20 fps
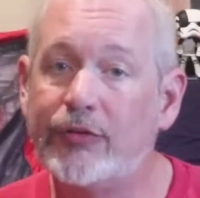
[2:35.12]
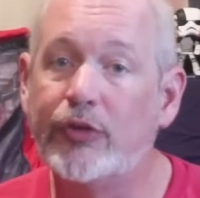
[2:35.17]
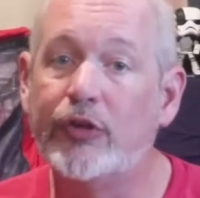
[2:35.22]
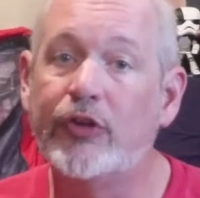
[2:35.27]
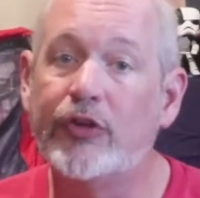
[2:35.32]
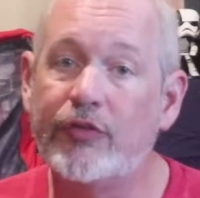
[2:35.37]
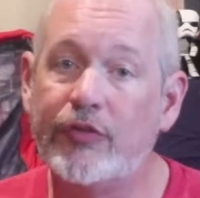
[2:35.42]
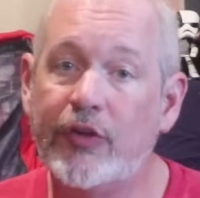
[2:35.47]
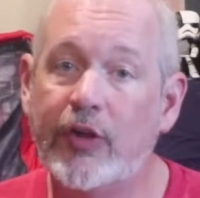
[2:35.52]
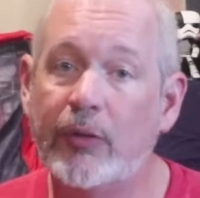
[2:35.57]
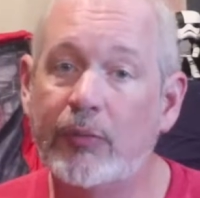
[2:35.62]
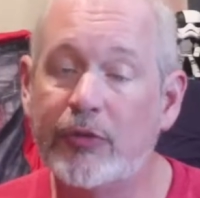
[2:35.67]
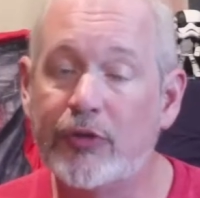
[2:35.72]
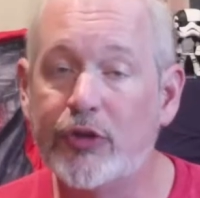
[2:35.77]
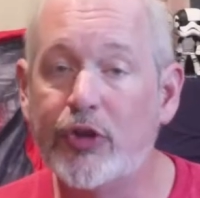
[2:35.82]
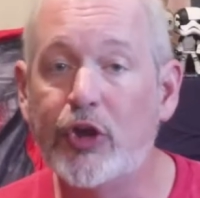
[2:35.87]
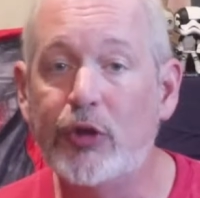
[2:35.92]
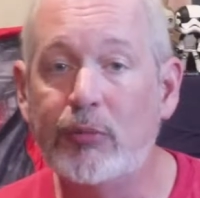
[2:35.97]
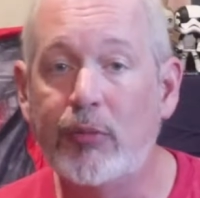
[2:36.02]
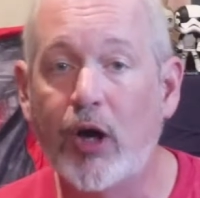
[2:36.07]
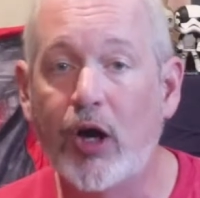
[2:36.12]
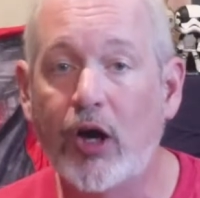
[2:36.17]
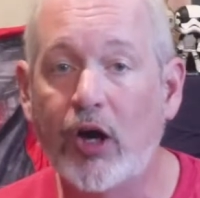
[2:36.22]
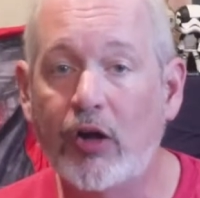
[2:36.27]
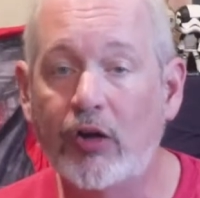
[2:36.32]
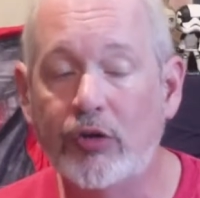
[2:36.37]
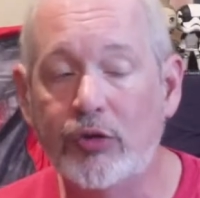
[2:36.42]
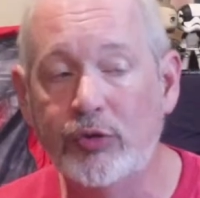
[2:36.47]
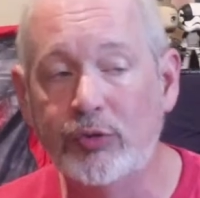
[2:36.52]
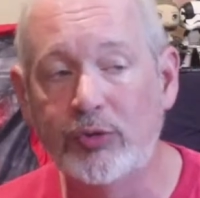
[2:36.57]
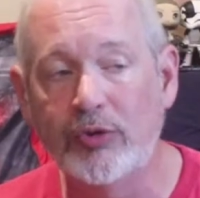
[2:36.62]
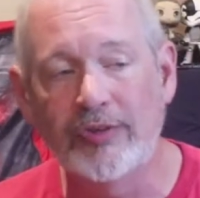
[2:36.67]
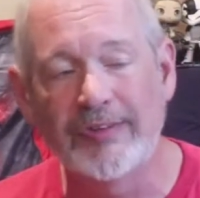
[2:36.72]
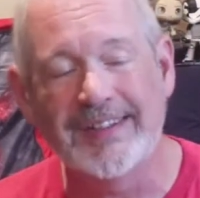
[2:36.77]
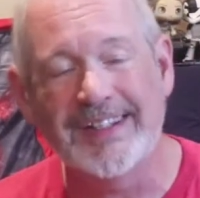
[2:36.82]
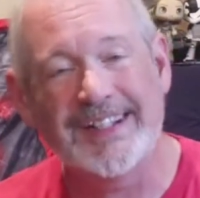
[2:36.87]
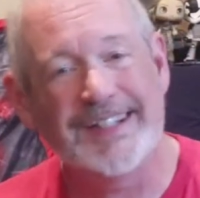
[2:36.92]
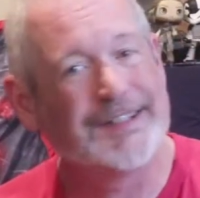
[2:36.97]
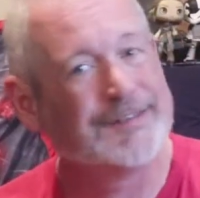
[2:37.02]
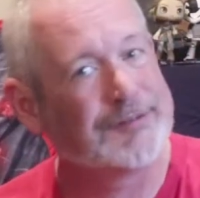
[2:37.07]
first film, Snowball, who was
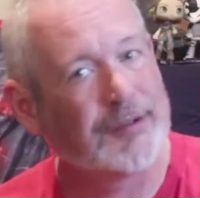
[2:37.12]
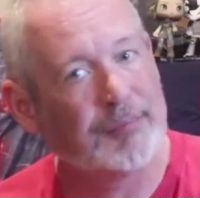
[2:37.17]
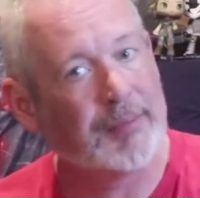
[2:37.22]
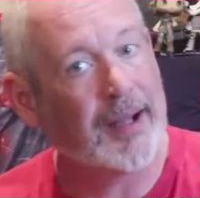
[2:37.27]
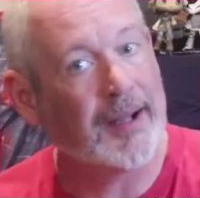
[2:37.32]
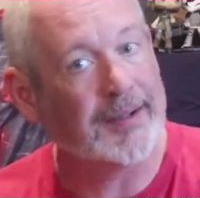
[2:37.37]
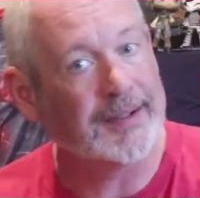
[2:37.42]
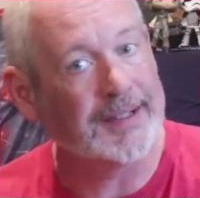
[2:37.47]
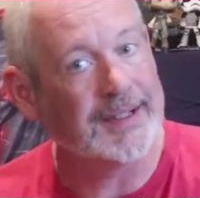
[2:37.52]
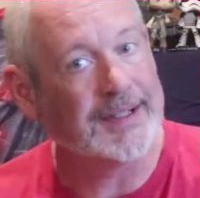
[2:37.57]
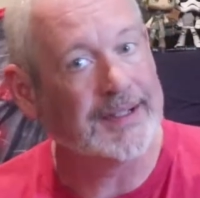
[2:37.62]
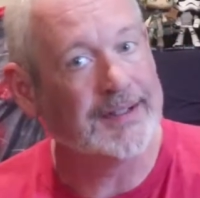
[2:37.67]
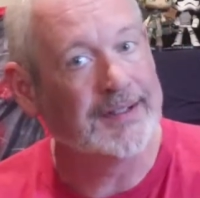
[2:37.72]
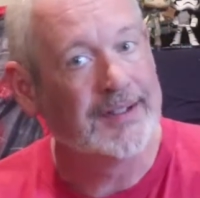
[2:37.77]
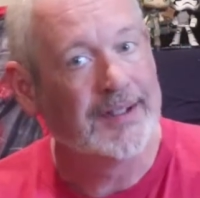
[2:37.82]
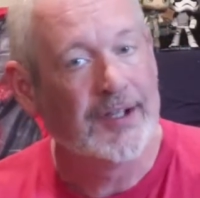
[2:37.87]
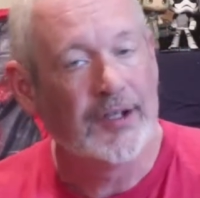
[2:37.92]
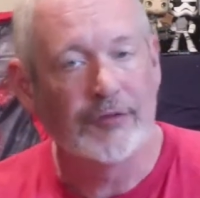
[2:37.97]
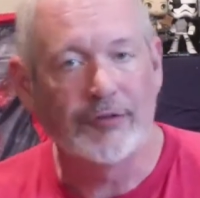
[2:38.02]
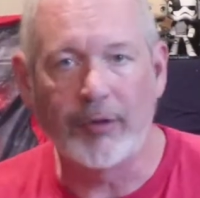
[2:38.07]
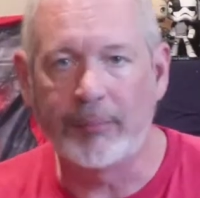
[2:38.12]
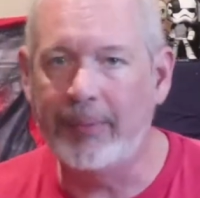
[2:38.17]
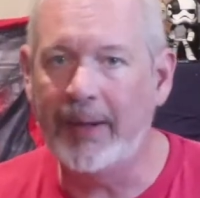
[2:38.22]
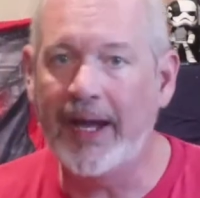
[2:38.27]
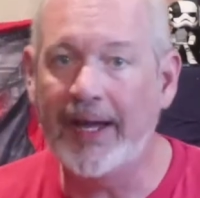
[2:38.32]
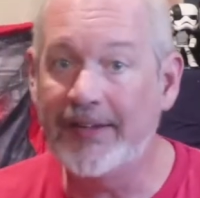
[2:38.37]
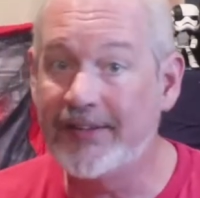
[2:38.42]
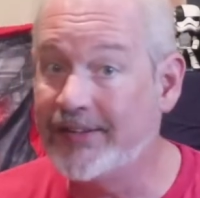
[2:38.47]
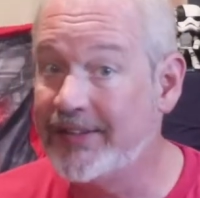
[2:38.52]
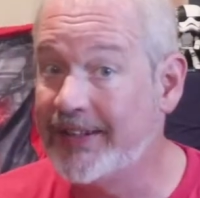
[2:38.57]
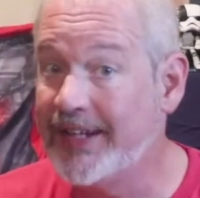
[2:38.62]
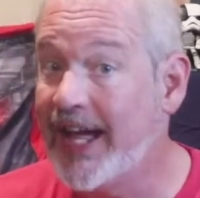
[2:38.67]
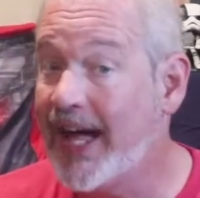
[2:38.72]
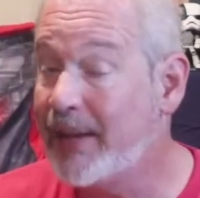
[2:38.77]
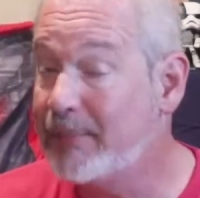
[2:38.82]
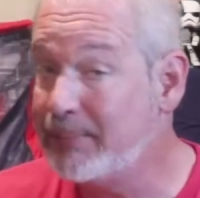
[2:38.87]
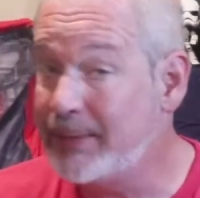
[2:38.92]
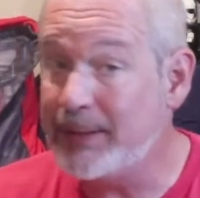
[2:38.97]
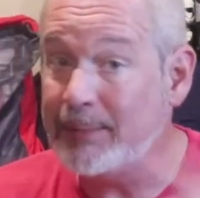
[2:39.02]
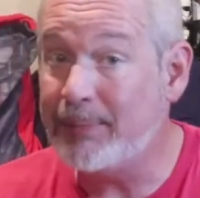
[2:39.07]
leading the rebellion for pets to
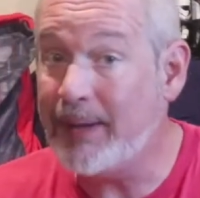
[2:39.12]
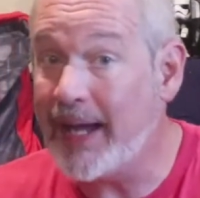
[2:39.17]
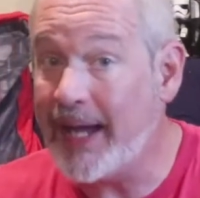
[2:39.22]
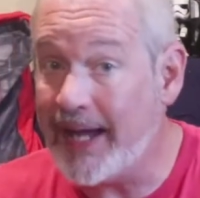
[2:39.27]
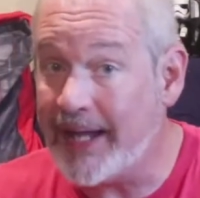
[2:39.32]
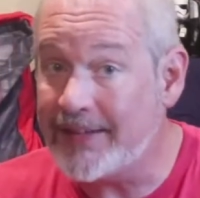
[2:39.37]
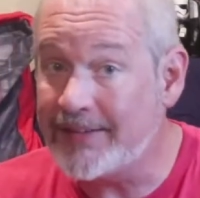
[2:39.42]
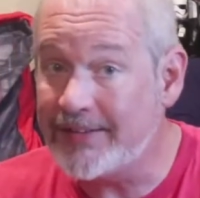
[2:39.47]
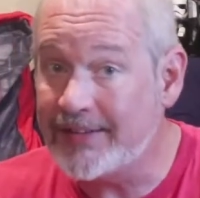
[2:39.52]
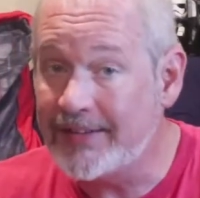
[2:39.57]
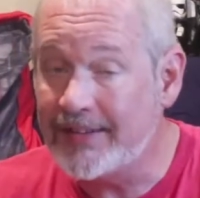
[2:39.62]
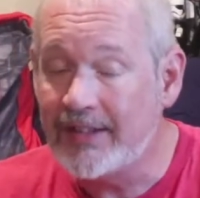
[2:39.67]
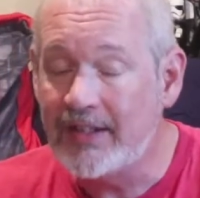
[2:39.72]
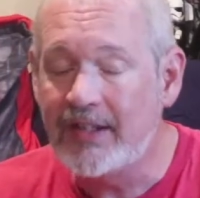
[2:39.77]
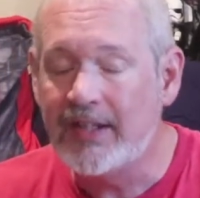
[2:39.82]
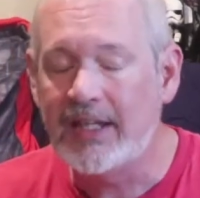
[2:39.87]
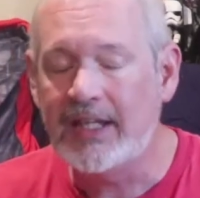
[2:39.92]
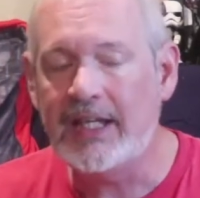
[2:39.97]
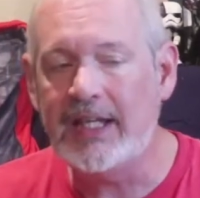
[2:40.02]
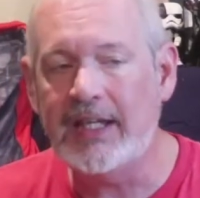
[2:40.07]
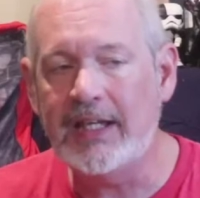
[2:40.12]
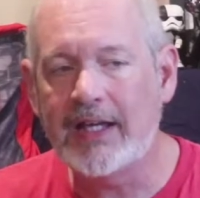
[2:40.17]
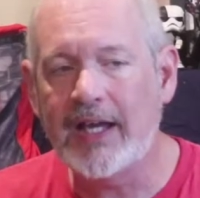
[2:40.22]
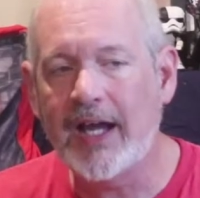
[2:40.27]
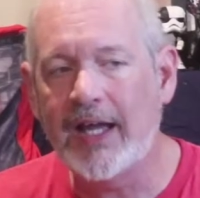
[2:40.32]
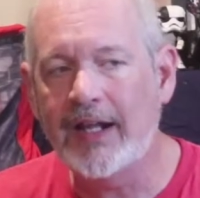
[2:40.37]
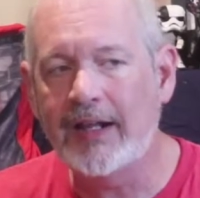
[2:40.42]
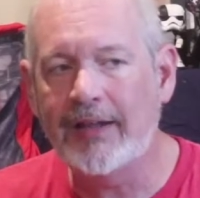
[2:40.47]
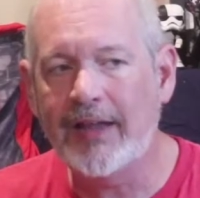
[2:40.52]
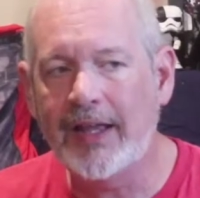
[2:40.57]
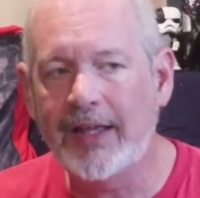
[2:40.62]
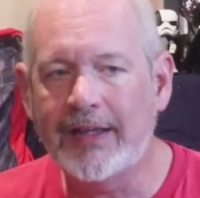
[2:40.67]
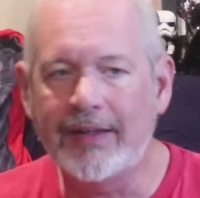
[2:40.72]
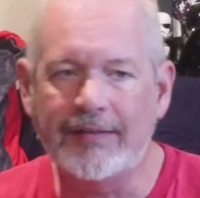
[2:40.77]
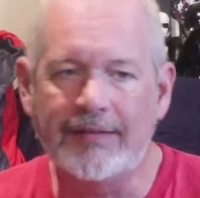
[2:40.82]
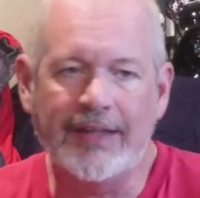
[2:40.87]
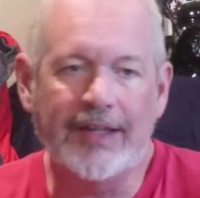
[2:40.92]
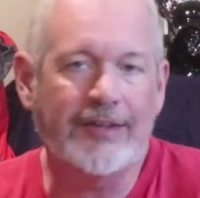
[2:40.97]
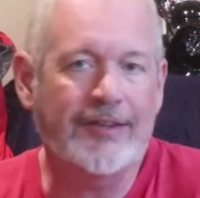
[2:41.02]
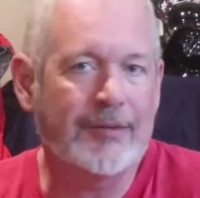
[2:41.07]
not be pets, he kind of
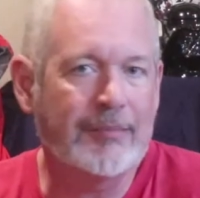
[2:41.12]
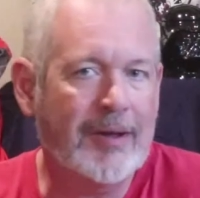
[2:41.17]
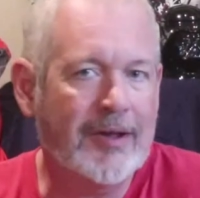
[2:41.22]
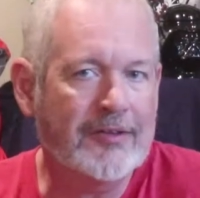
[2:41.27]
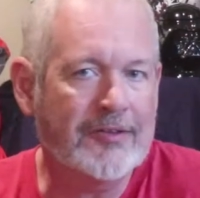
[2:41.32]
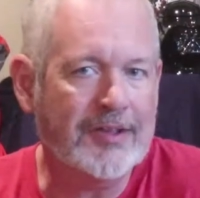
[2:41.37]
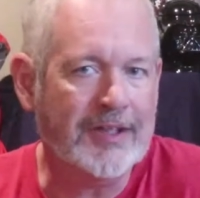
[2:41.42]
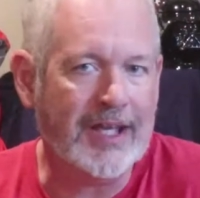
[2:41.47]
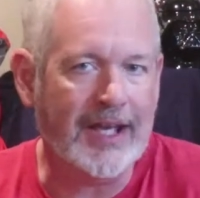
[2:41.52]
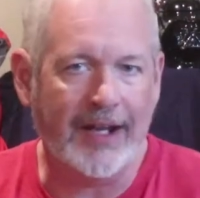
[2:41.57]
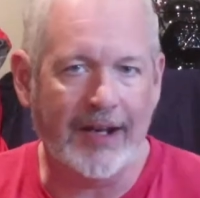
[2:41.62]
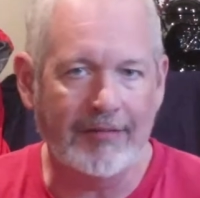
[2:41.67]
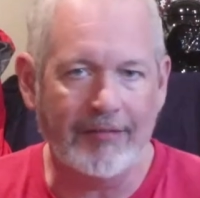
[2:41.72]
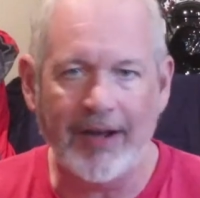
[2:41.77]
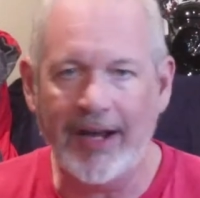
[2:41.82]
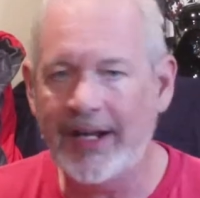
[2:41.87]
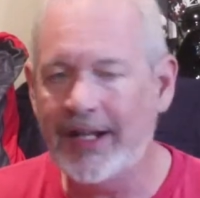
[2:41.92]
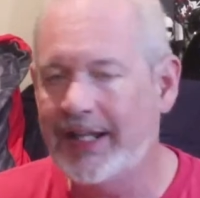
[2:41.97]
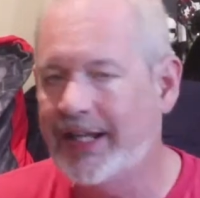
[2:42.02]
like gets domesticated, right?